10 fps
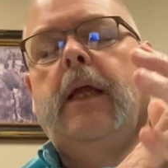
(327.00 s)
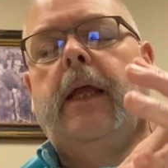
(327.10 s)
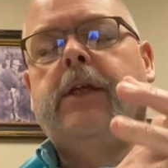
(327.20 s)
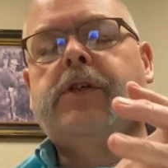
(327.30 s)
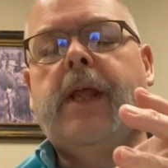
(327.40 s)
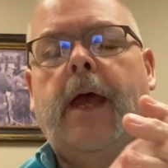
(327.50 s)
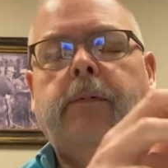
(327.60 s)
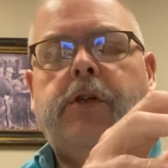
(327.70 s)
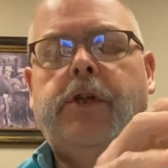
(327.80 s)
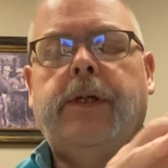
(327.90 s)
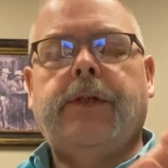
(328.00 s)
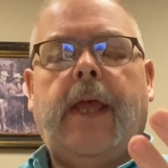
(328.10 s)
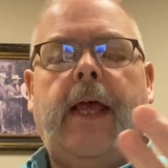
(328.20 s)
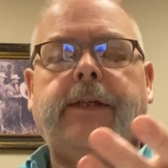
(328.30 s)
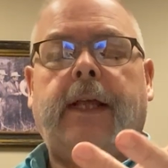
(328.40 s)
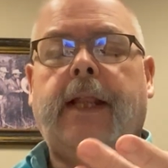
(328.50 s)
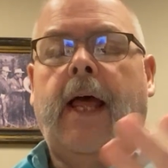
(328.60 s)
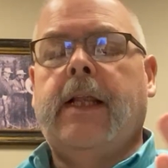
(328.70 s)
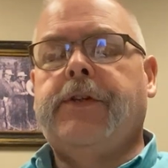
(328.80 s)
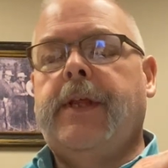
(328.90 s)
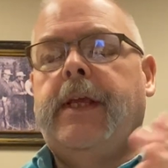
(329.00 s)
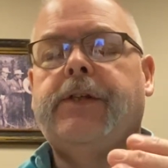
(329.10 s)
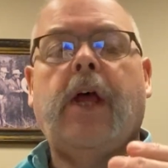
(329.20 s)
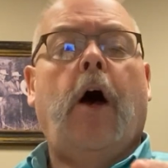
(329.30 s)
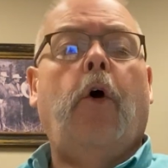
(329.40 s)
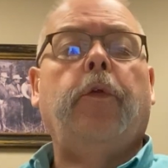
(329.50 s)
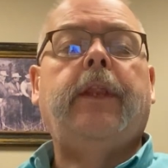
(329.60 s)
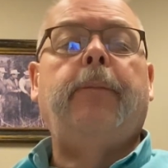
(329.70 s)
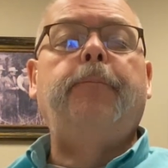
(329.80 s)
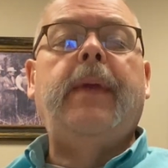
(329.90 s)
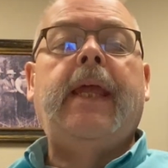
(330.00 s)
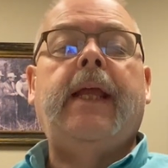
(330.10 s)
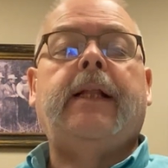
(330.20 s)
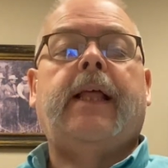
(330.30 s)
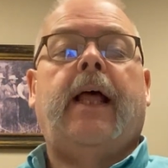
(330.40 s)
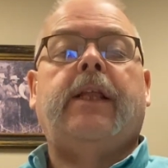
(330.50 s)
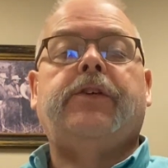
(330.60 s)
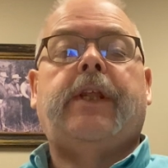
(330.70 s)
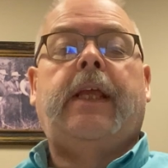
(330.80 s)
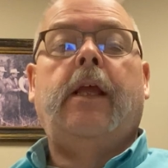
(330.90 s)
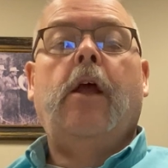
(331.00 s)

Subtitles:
establishes as a dynasty is called the Ming Dynasty,